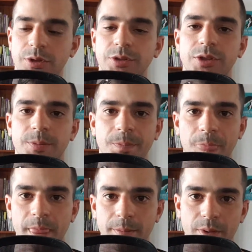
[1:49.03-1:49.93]
So
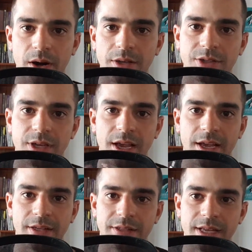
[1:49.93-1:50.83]
brass
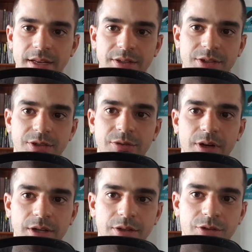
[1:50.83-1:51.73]
and stainless steel
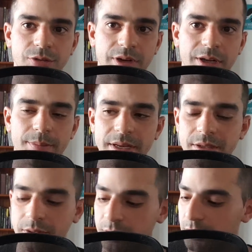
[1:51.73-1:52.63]
are the two
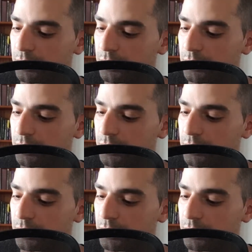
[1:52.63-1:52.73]
recommended.